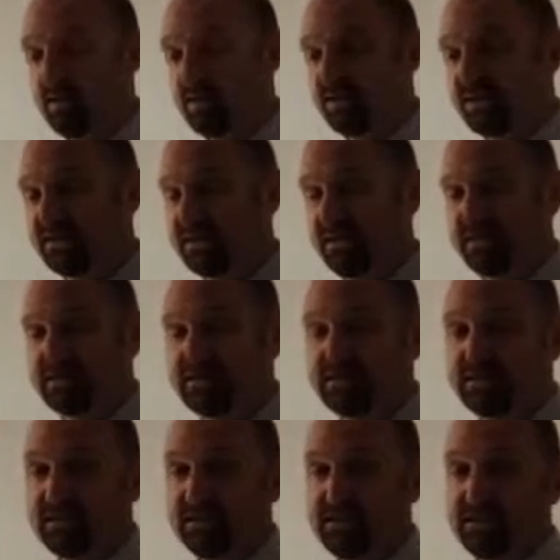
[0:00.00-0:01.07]
in Kansas
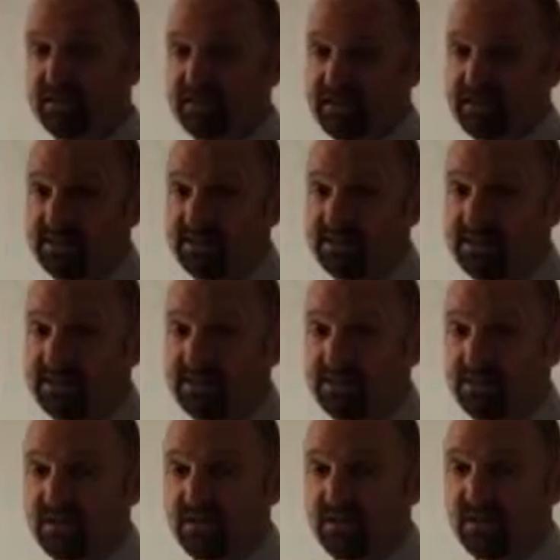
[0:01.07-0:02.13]
City and Identigen
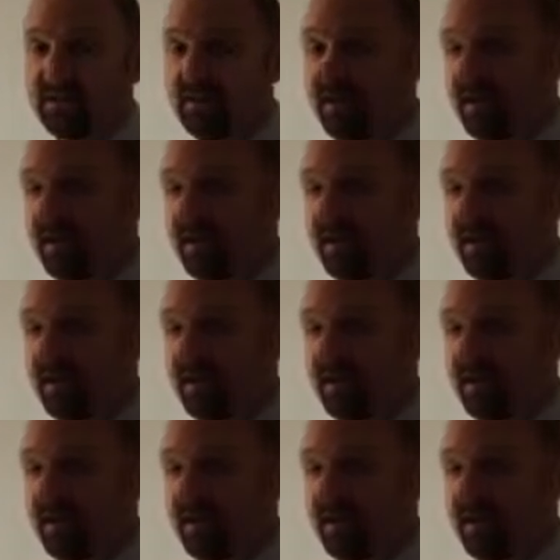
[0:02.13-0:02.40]
here.